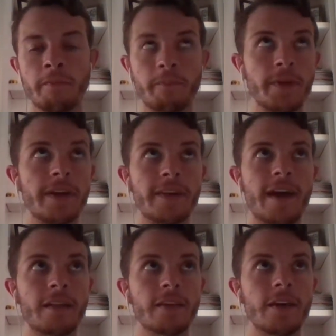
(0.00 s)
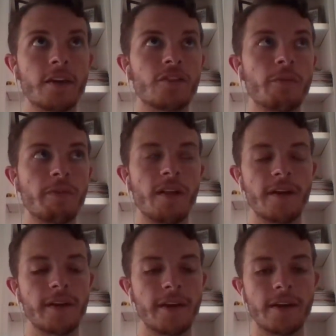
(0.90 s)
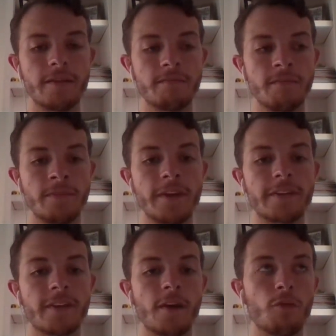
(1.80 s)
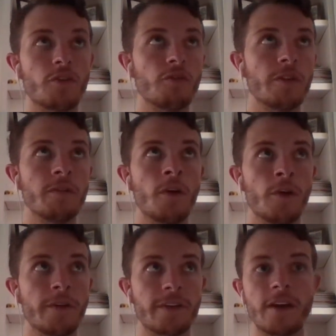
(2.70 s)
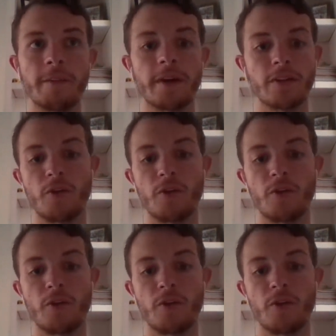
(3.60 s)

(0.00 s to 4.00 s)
being in that league to playing in NISA, which is claiming no